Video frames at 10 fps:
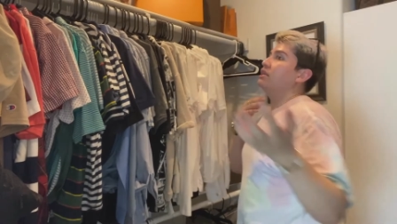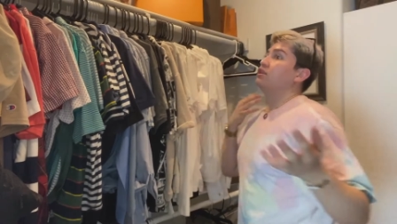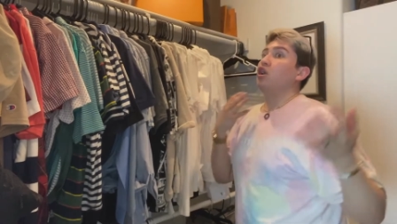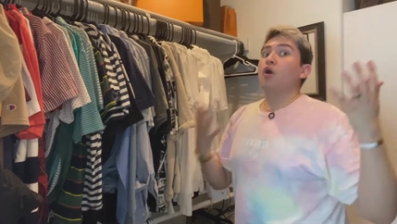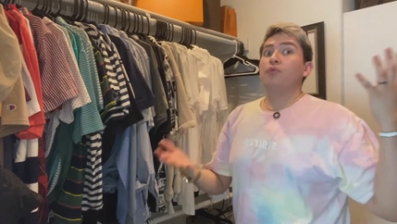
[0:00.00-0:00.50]

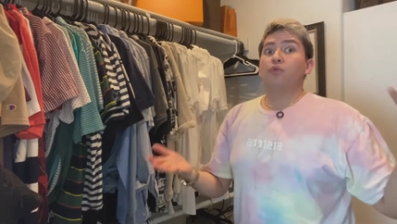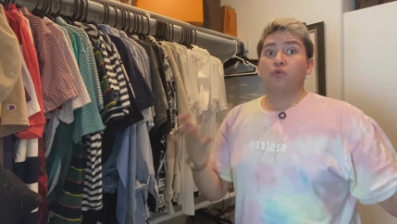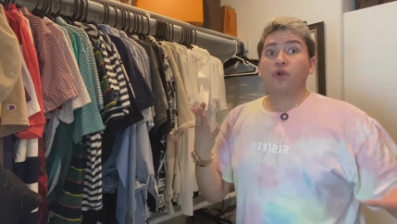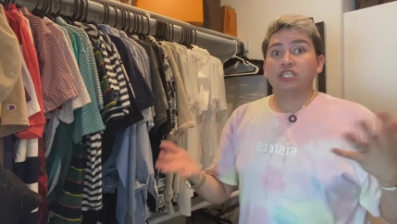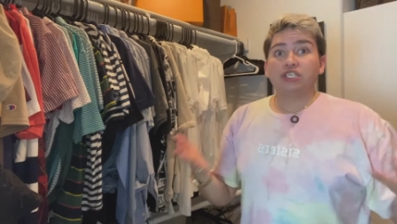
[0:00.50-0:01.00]
in a
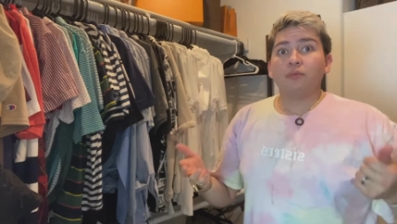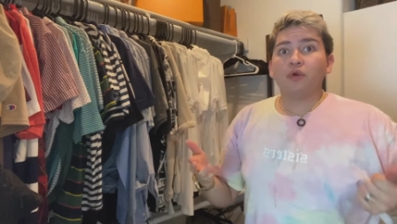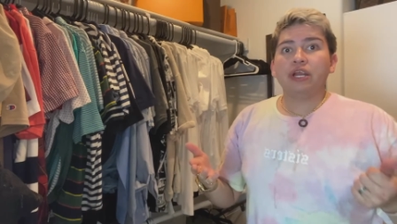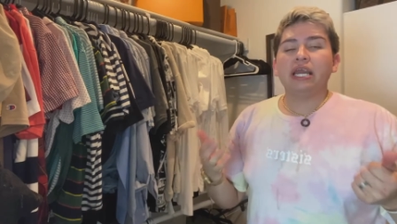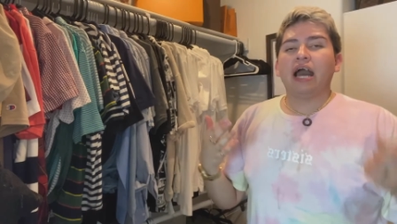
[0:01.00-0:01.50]
rush in the
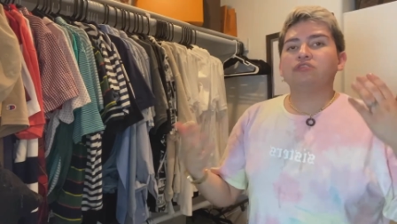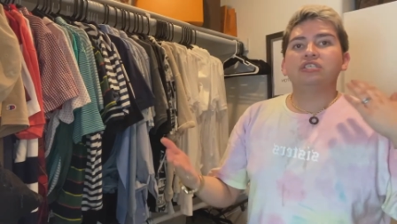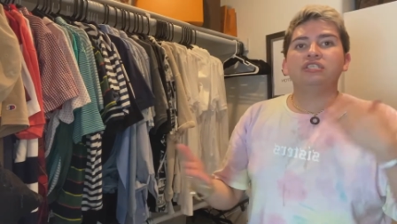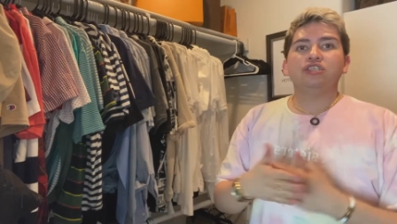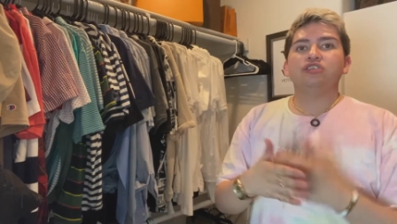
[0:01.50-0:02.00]
morning. I'll
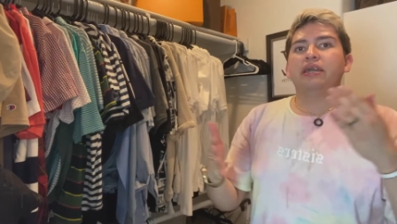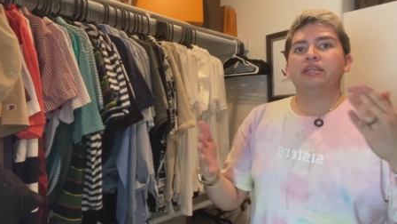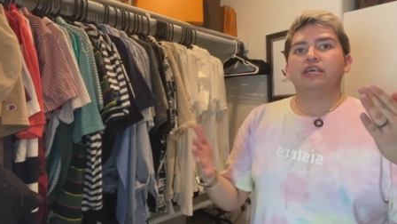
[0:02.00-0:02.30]
stick to my